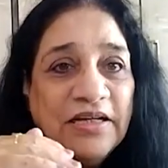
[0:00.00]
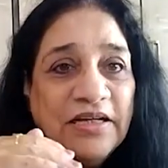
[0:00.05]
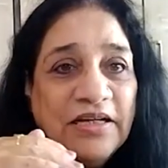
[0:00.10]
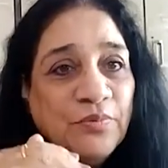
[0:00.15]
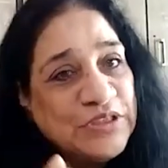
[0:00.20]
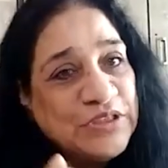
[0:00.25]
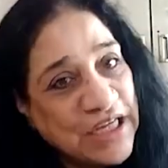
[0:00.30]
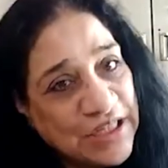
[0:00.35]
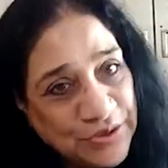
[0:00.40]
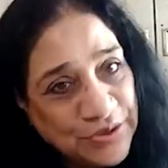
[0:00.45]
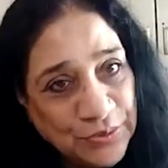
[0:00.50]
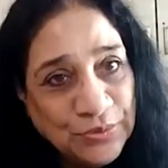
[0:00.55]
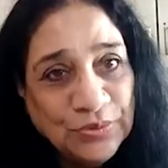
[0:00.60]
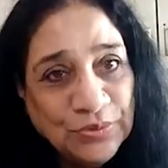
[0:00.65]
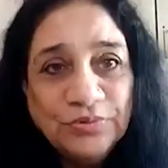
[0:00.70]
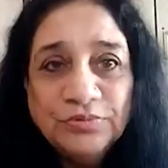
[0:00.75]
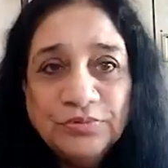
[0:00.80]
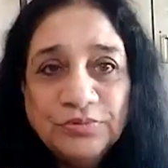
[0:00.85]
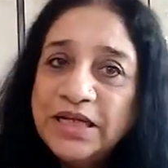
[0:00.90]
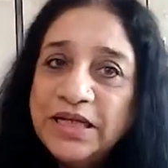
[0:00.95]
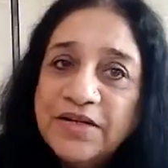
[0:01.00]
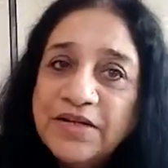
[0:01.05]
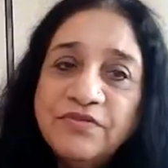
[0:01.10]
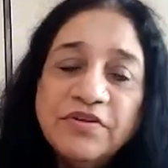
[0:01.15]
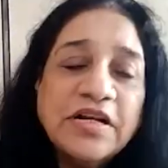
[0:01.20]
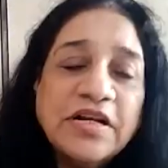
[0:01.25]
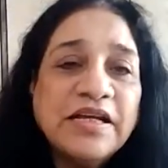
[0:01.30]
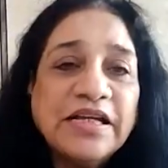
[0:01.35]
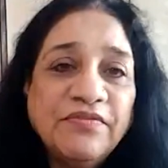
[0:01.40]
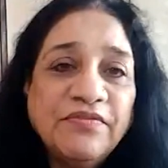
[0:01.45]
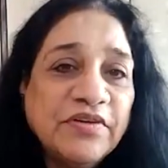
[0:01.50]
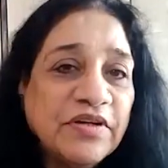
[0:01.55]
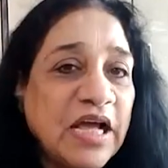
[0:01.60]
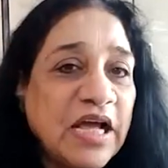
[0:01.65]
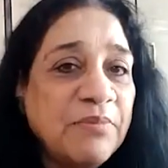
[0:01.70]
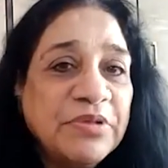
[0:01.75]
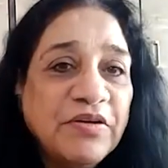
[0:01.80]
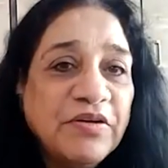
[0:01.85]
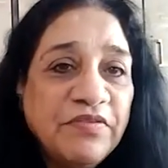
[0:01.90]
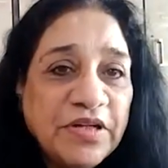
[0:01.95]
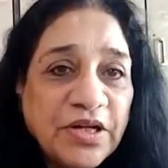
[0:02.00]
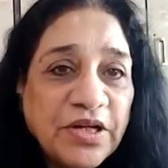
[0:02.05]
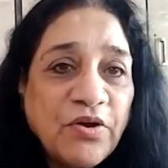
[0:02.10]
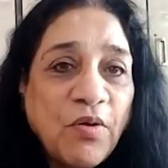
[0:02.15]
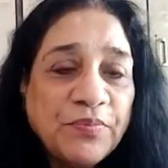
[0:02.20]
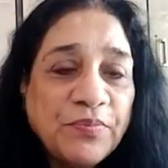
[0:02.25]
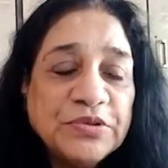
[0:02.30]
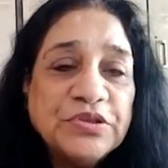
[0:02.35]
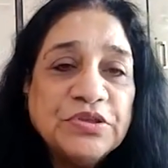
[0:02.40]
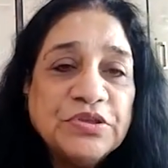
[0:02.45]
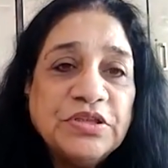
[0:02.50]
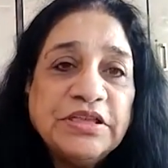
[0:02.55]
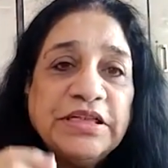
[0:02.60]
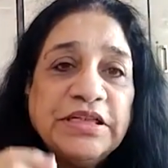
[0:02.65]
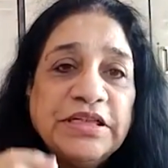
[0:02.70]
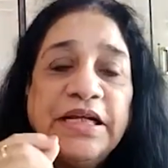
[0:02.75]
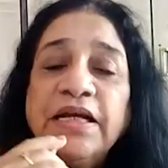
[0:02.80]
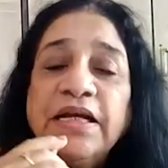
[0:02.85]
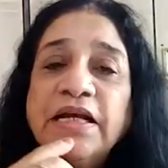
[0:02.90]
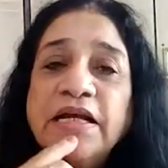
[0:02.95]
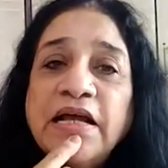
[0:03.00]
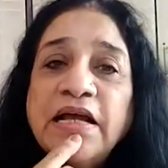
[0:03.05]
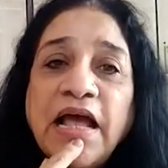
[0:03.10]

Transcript: which I do whenever I'm given an opportunity.